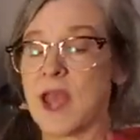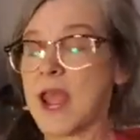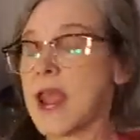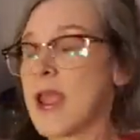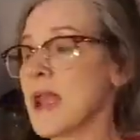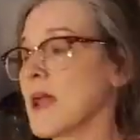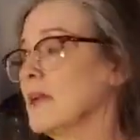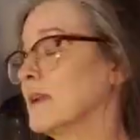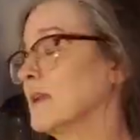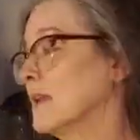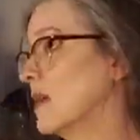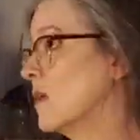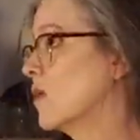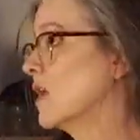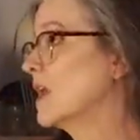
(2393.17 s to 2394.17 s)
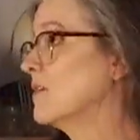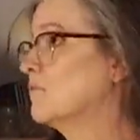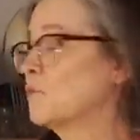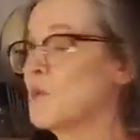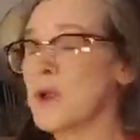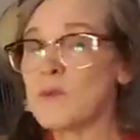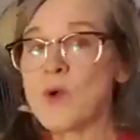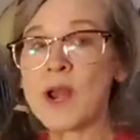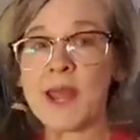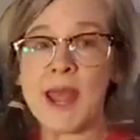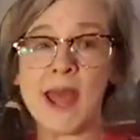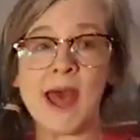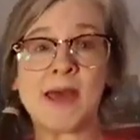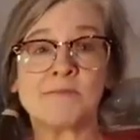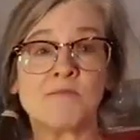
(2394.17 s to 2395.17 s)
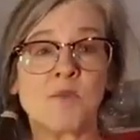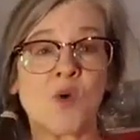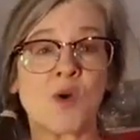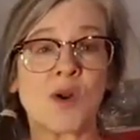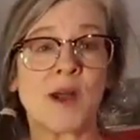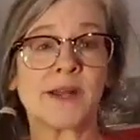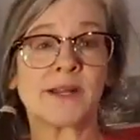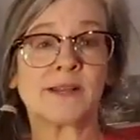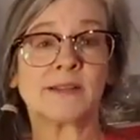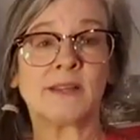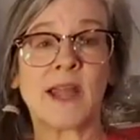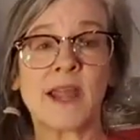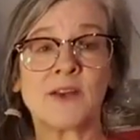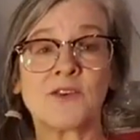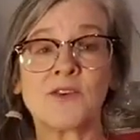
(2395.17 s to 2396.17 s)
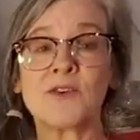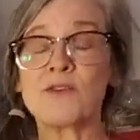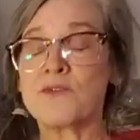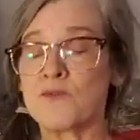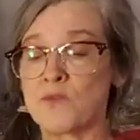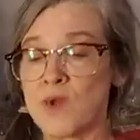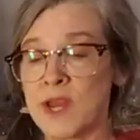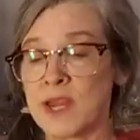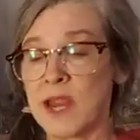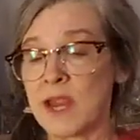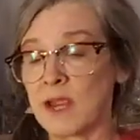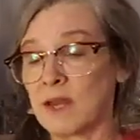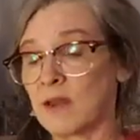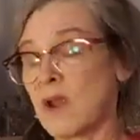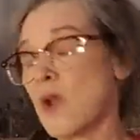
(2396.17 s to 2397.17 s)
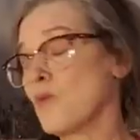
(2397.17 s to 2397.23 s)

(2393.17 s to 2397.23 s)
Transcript: And if we want to add more on it later, we can.